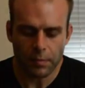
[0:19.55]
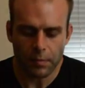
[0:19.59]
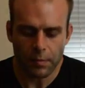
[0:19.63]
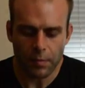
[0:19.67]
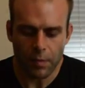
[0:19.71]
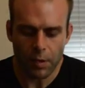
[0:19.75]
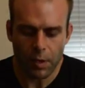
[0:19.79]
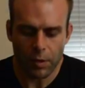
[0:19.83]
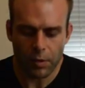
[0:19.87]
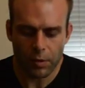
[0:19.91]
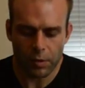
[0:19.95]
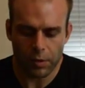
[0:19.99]

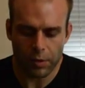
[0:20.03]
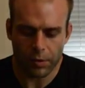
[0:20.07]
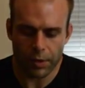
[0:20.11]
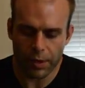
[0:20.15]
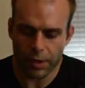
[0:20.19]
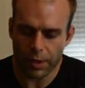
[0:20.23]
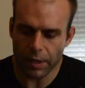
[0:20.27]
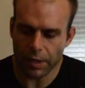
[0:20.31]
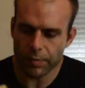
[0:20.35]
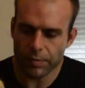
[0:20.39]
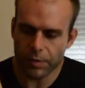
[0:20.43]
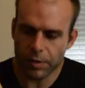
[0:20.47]
So it
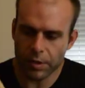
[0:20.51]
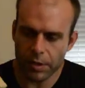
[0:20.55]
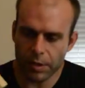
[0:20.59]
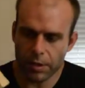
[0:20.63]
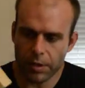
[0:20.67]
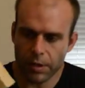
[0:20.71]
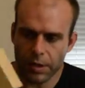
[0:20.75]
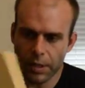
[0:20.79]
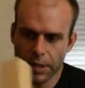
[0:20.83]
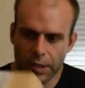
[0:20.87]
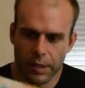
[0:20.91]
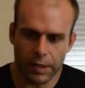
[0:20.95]
comes
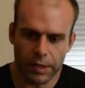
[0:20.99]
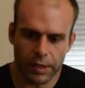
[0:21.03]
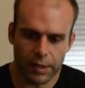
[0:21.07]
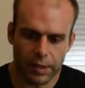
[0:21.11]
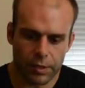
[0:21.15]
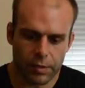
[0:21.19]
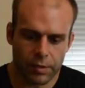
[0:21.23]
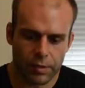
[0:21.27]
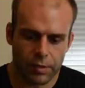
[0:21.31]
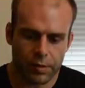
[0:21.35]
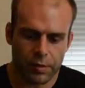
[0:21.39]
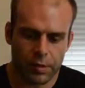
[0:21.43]
in
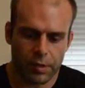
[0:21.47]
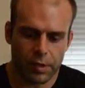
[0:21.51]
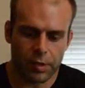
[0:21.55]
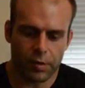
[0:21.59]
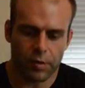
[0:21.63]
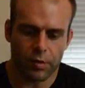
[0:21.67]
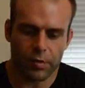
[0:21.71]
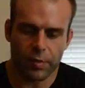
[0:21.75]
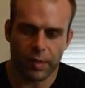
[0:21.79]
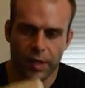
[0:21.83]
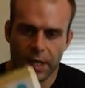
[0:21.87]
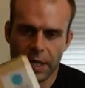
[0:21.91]
this
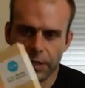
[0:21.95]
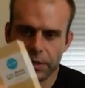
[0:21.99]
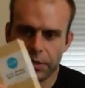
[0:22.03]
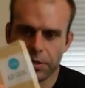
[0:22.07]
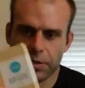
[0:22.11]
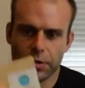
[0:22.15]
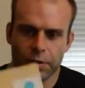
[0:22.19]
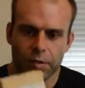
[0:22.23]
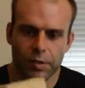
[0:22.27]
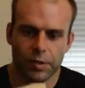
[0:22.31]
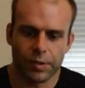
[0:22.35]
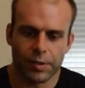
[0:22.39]
little box, as
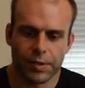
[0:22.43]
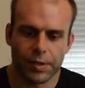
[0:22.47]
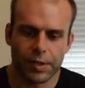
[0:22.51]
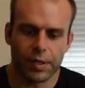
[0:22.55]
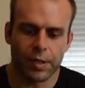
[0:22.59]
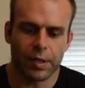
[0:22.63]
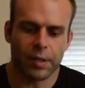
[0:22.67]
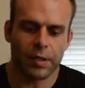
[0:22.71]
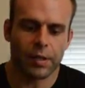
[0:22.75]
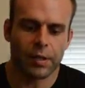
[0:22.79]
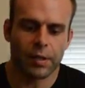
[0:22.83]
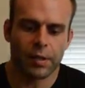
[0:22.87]
you can
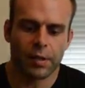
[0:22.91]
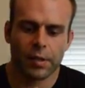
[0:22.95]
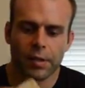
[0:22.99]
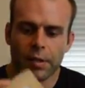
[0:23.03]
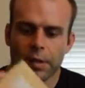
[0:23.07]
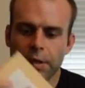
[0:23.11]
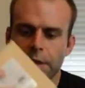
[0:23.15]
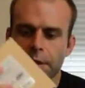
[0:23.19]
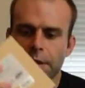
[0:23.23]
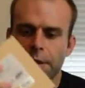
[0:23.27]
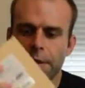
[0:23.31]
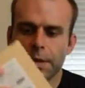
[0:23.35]
see.
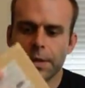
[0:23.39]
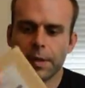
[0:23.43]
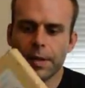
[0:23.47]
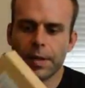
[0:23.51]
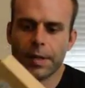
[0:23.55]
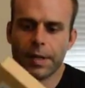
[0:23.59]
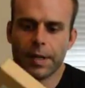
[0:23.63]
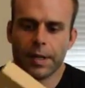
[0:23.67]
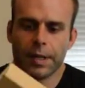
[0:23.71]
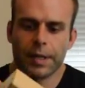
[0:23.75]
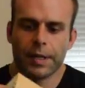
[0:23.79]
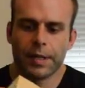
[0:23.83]

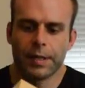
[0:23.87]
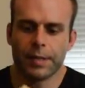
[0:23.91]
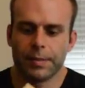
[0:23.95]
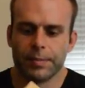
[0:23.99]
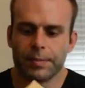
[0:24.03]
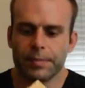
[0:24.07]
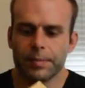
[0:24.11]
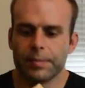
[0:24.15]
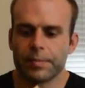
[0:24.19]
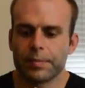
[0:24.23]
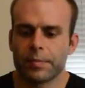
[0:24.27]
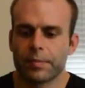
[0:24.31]

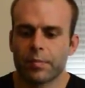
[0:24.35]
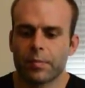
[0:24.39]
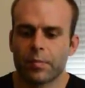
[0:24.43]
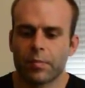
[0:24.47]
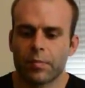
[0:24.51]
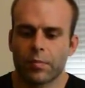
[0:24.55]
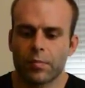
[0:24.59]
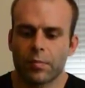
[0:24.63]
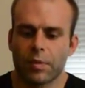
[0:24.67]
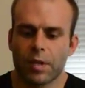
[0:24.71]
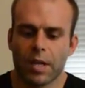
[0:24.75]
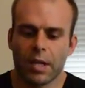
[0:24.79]

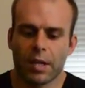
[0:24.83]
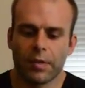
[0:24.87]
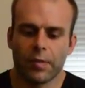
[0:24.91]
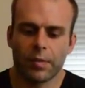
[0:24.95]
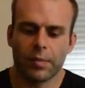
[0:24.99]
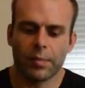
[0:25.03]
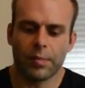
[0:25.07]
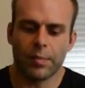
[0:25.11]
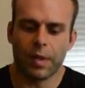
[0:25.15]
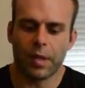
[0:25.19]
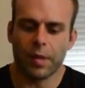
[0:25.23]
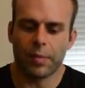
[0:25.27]
Kind
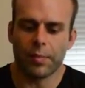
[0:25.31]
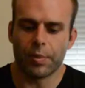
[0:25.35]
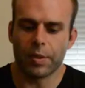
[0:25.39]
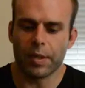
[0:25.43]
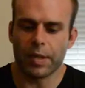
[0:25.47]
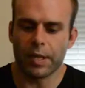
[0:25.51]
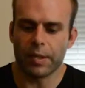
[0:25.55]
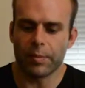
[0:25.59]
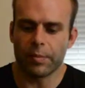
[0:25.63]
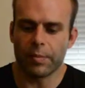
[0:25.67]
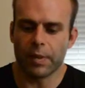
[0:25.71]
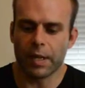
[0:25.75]
of a
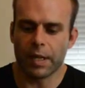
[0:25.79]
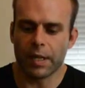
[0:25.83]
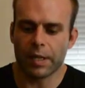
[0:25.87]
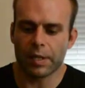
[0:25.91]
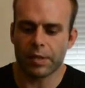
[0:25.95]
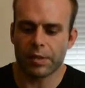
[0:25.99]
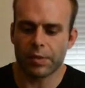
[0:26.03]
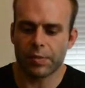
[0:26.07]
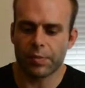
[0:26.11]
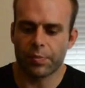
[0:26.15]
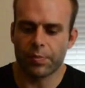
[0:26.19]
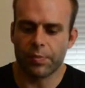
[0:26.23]
plain
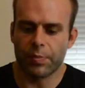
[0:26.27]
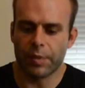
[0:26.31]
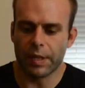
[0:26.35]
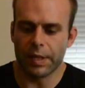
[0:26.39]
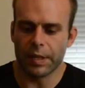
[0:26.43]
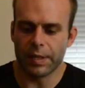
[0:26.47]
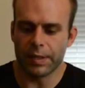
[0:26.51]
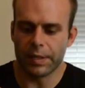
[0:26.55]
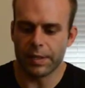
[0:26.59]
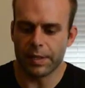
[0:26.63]
box, but